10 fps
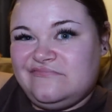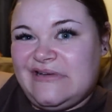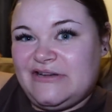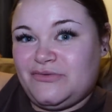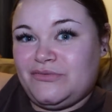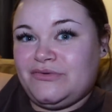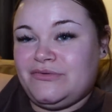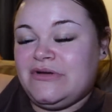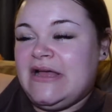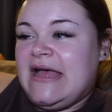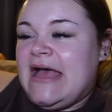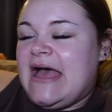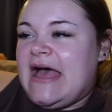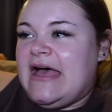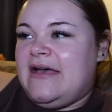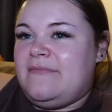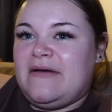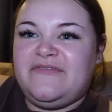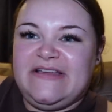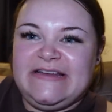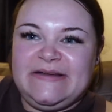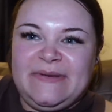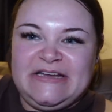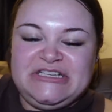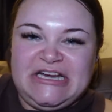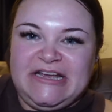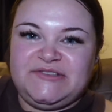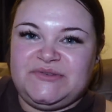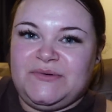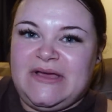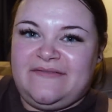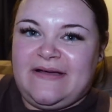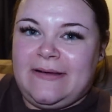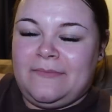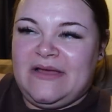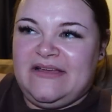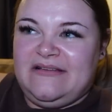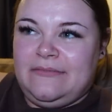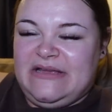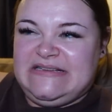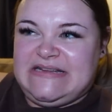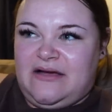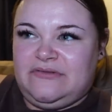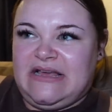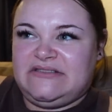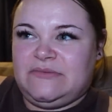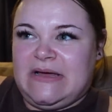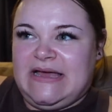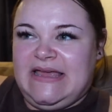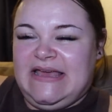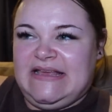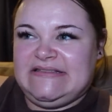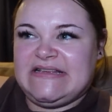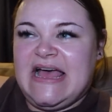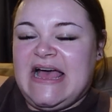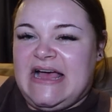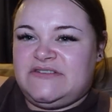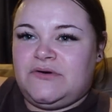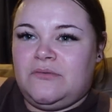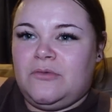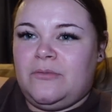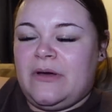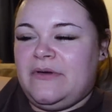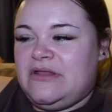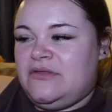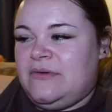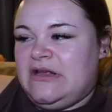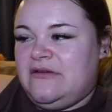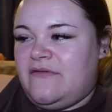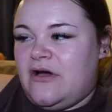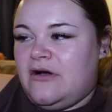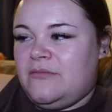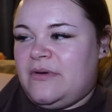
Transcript: i don't know um, i'm feeling a bit shit so if i'm a bit down, that's why, is I talk more about it in the weekly vlog,